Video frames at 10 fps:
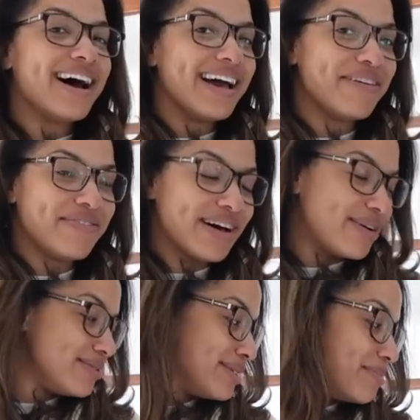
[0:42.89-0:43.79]
I have
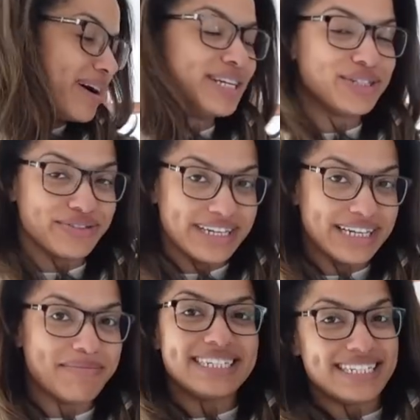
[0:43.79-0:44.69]
found my
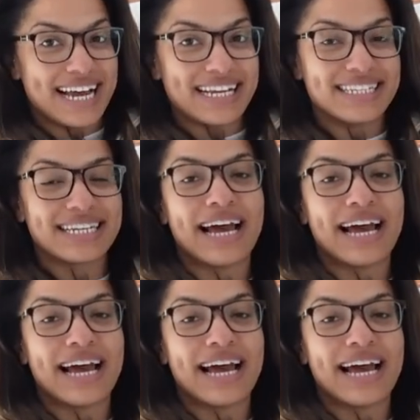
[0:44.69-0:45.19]
dream desk.